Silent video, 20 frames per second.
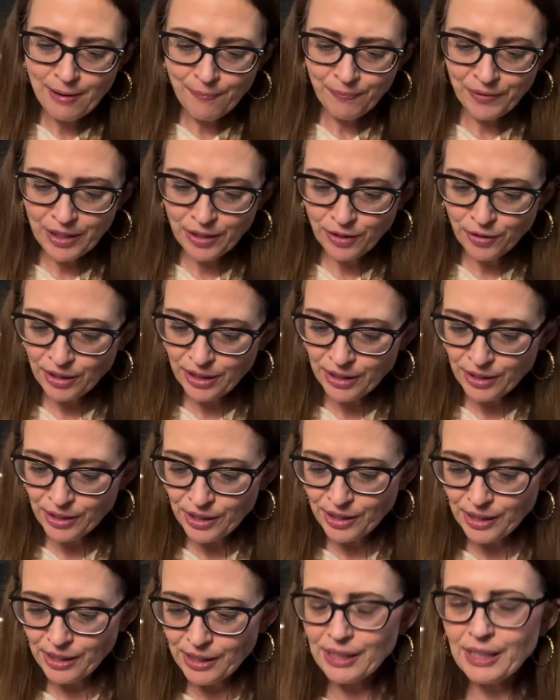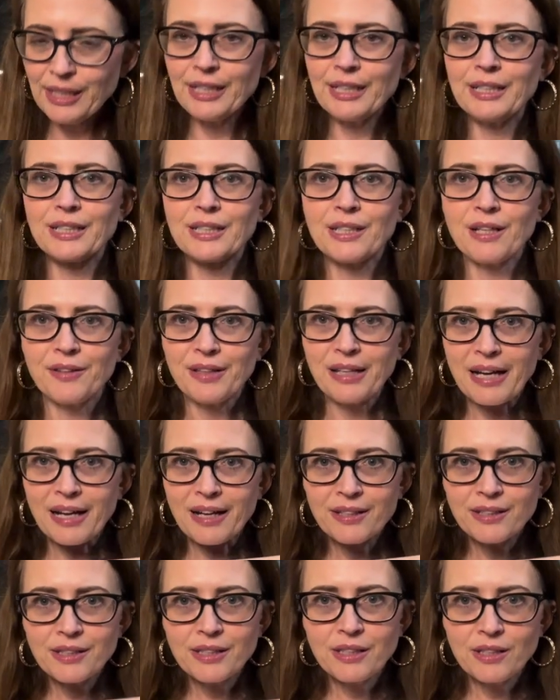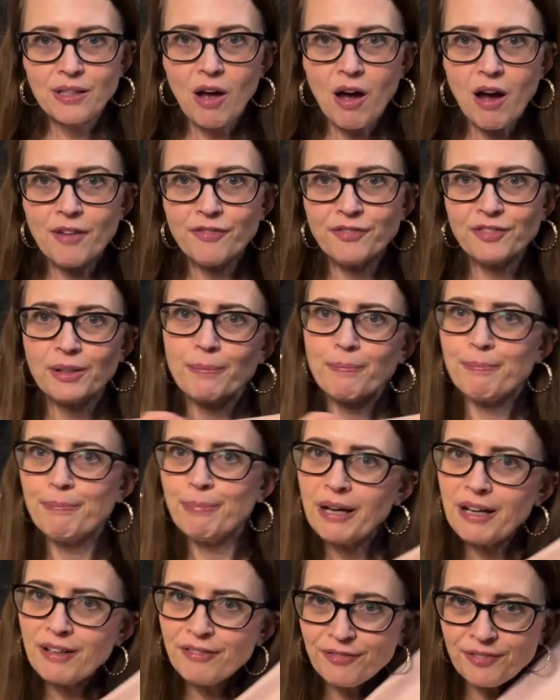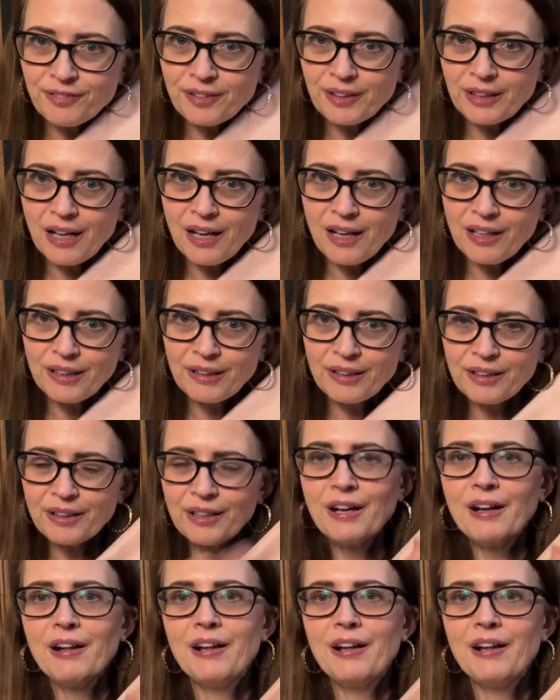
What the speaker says: And you can just see it's got that soft buff color,